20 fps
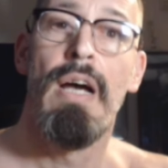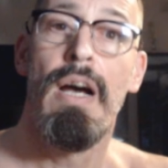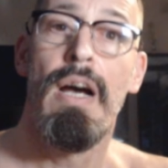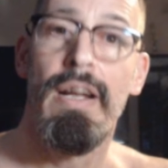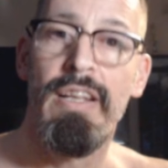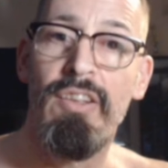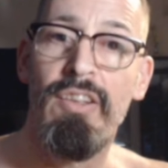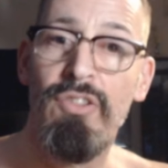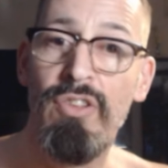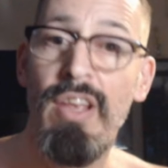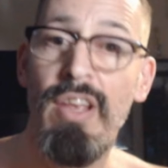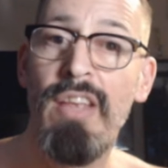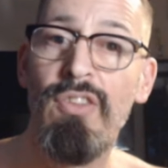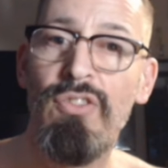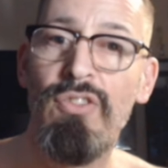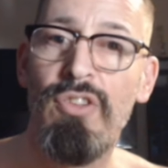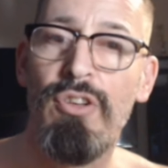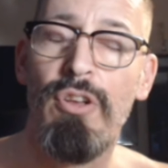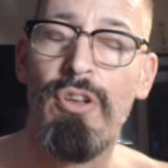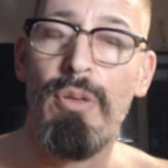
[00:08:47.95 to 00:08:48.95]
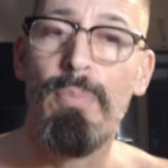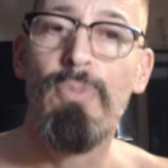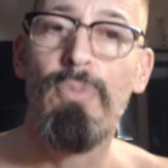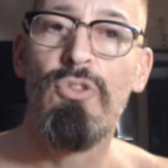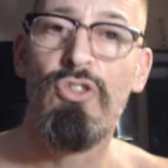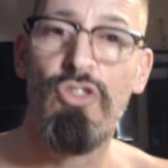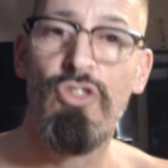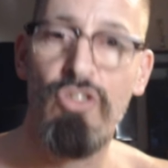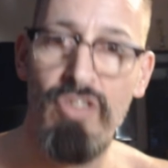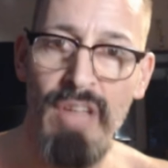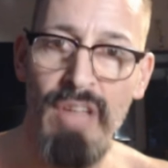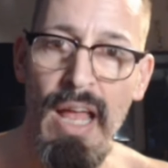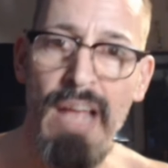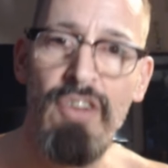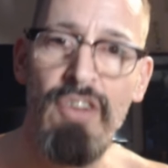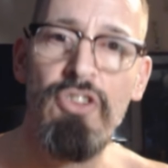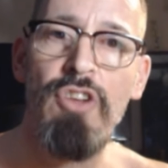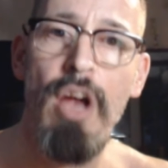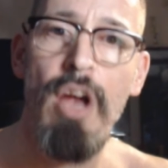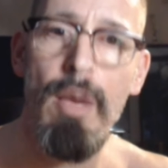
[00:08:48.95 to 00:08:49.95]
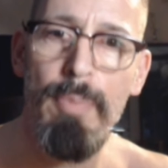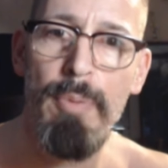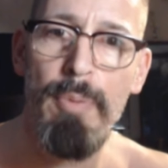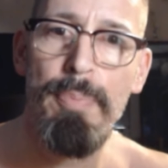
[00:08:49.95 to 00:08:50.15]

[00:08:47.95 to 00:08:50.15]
and he says to them, stash up a